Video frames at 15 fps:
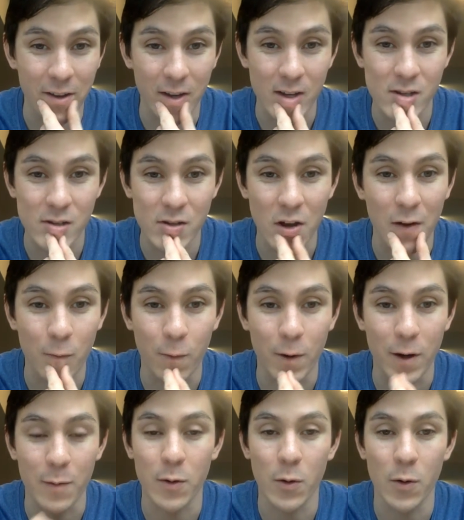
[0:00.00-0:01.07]
like a
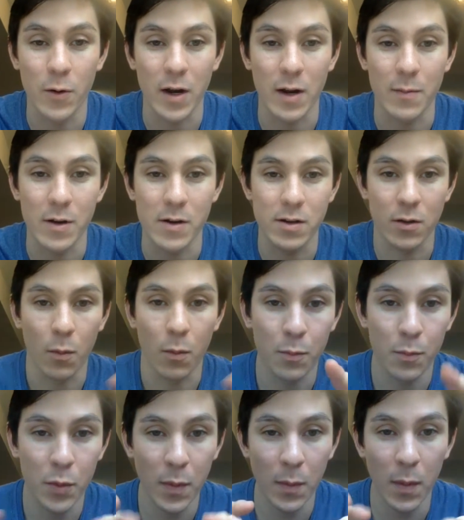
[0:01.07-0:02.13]
software programmer, to go
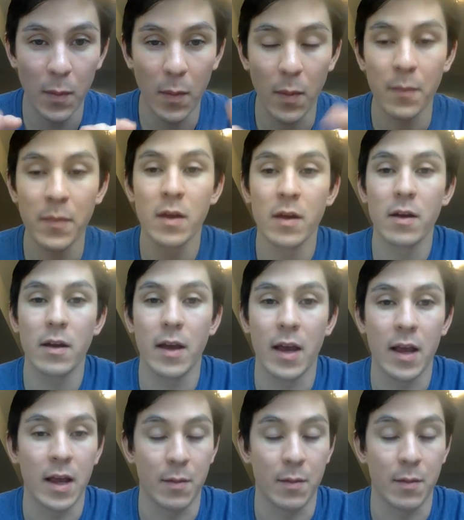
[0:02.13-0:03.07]
boop, boop, boop, boop,